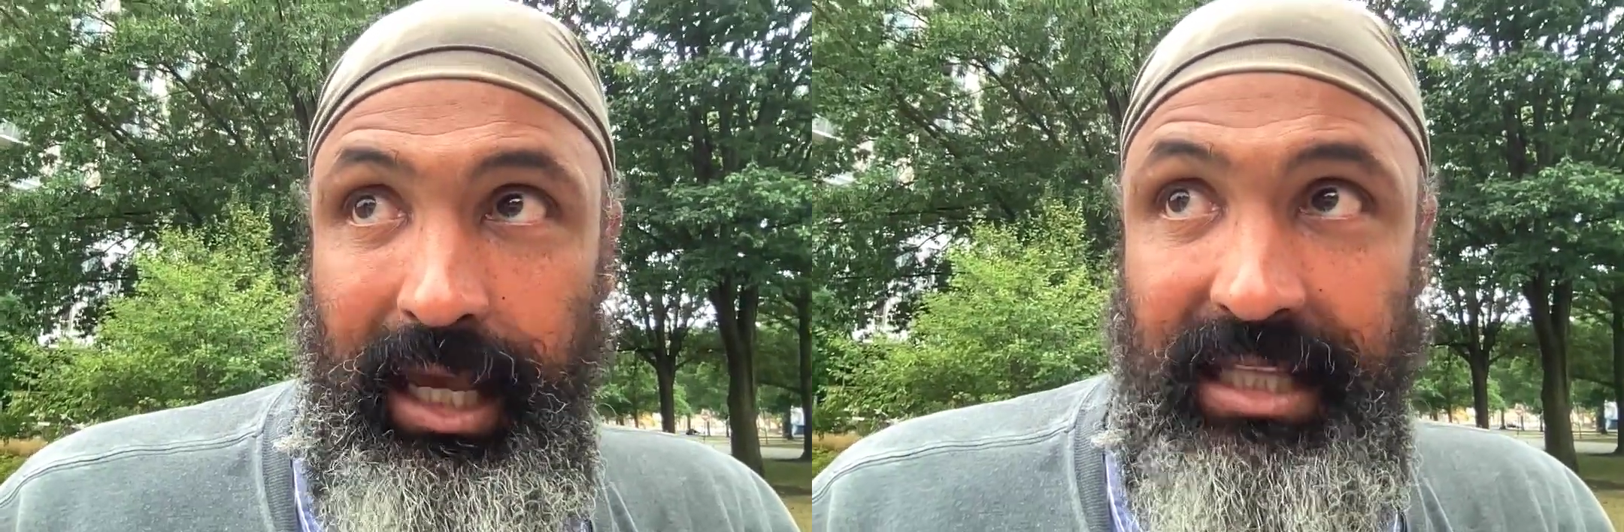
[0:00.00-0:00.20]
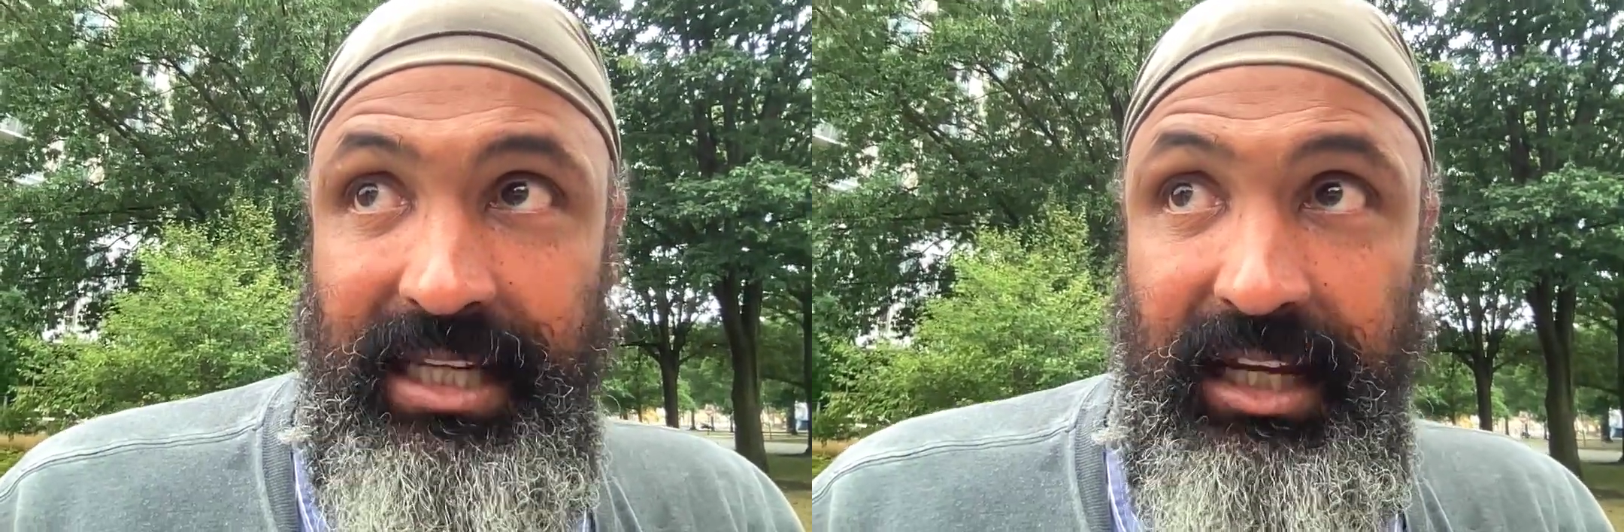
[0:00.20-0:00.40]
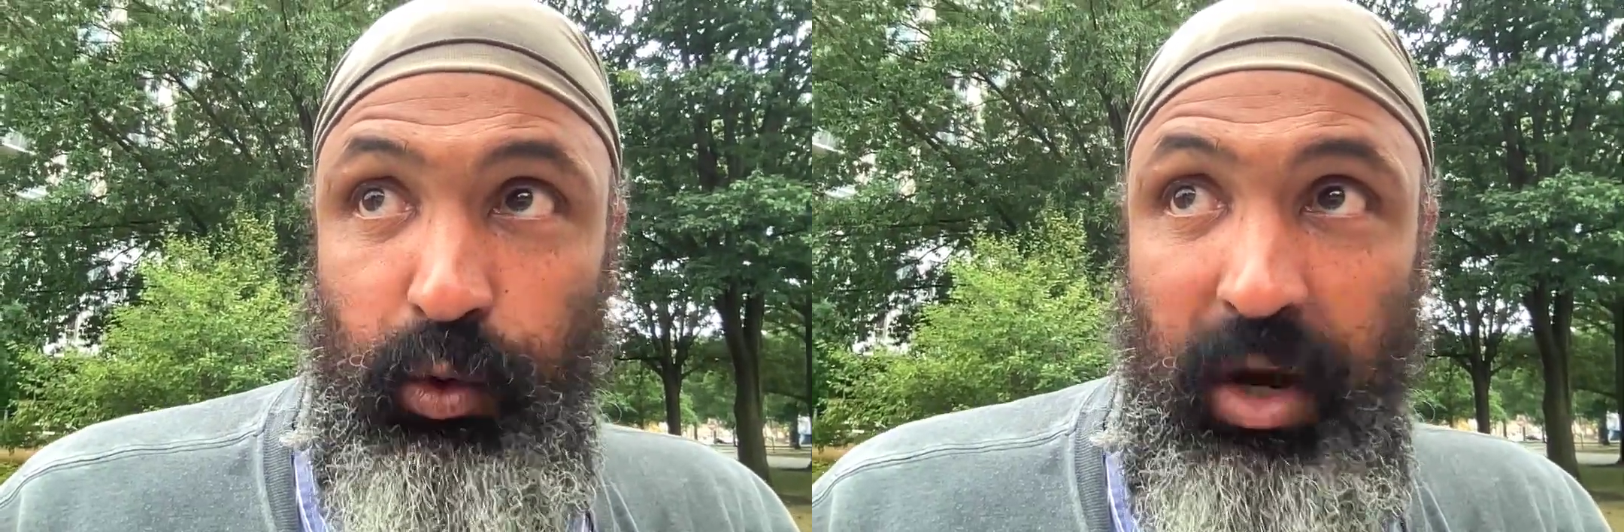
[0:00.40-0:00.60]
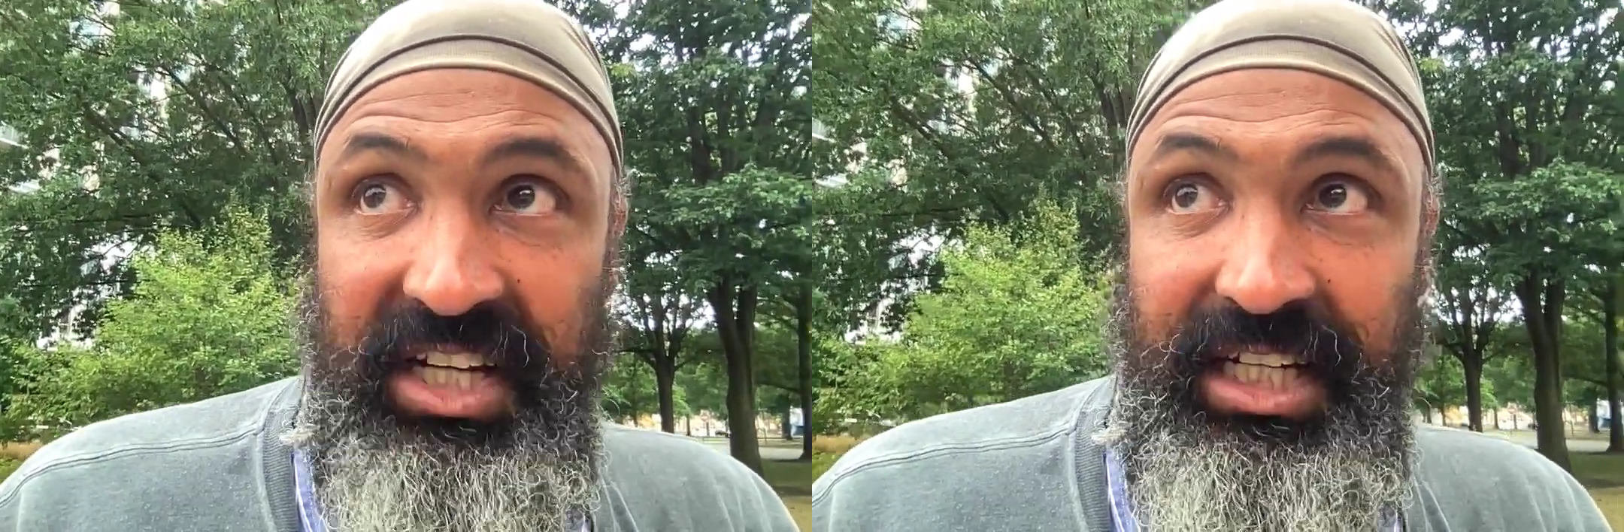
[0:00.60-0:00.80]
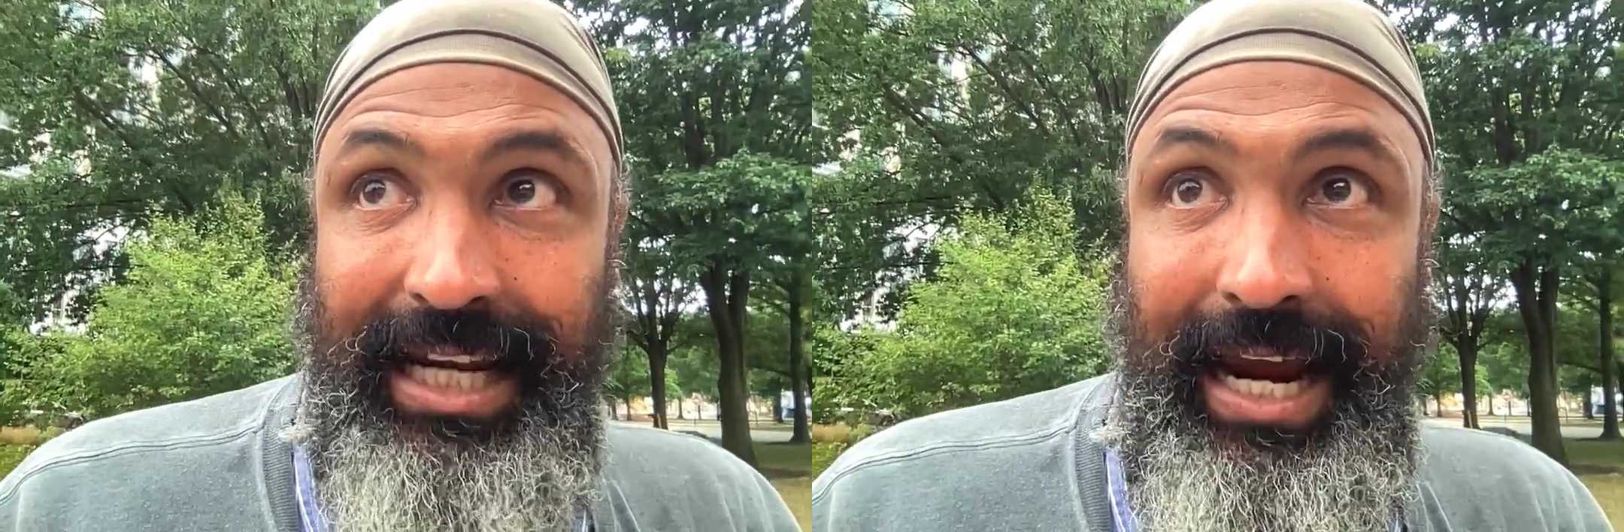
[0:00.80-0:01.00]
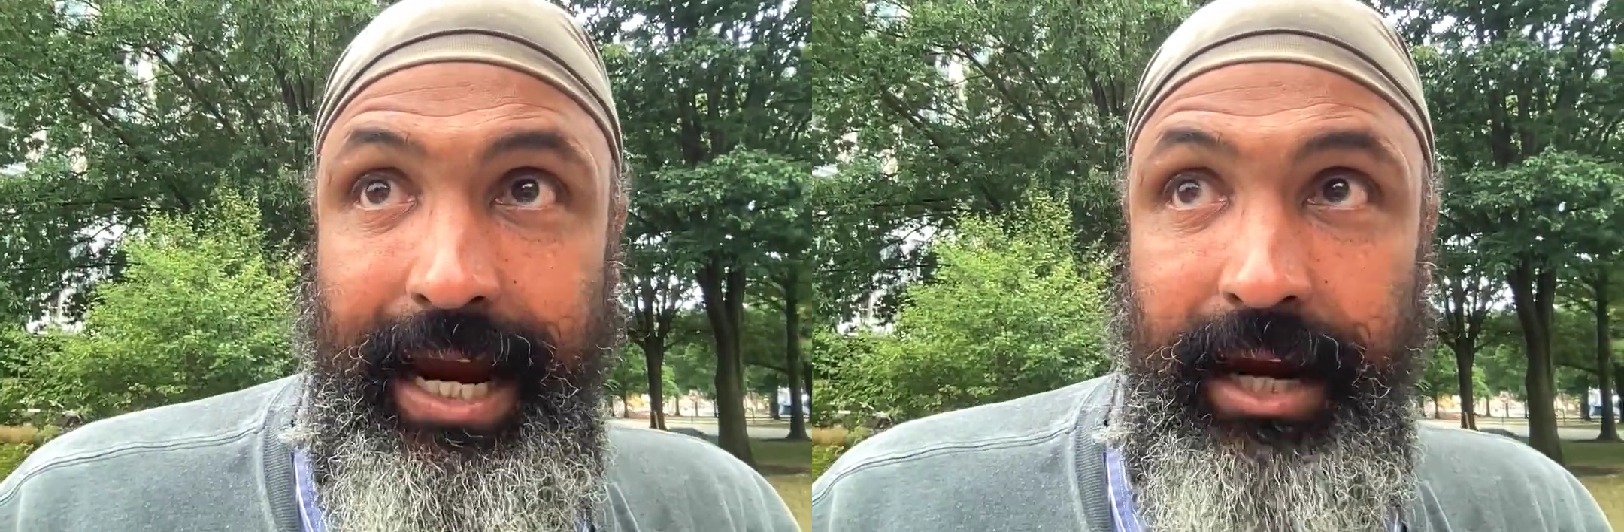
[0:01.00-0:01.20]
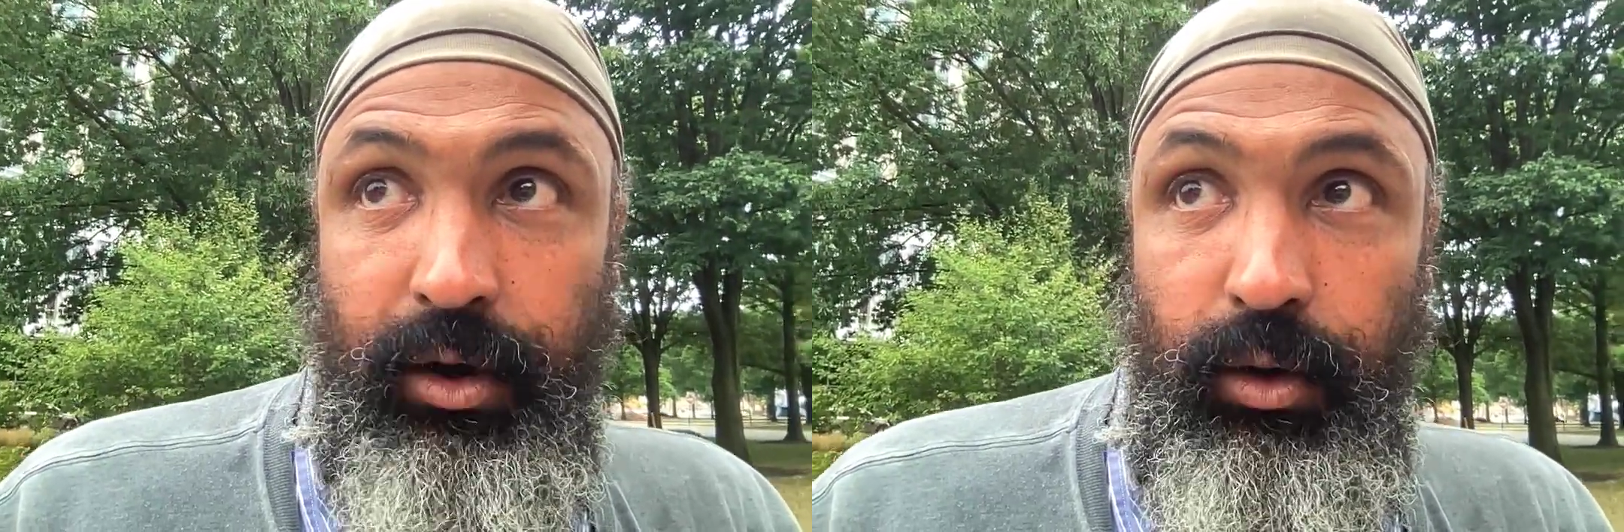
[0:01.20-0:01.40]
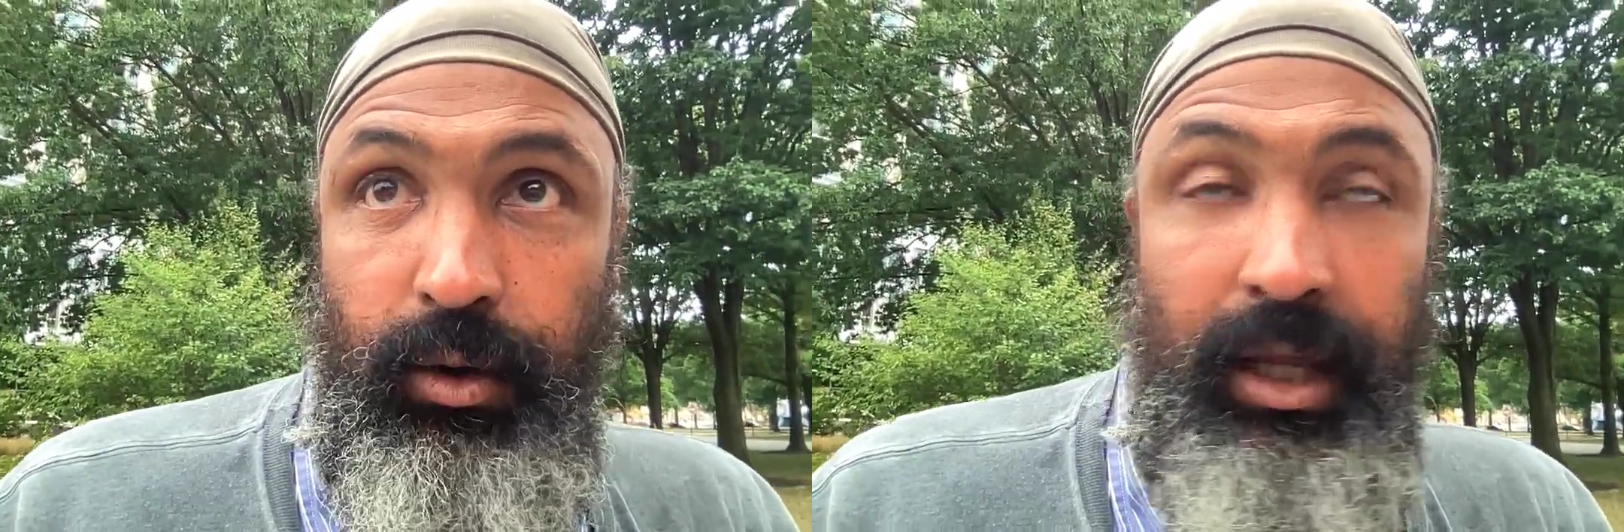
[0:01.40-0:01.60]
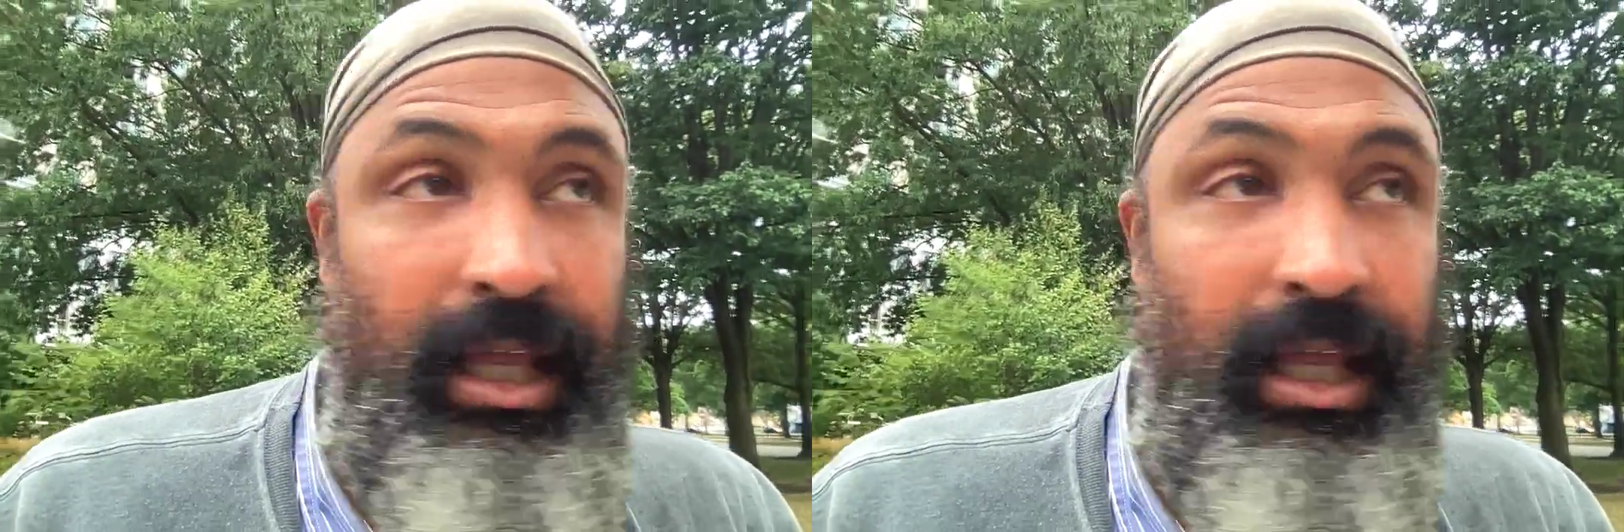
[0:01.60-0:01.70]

It's not quite Chicago,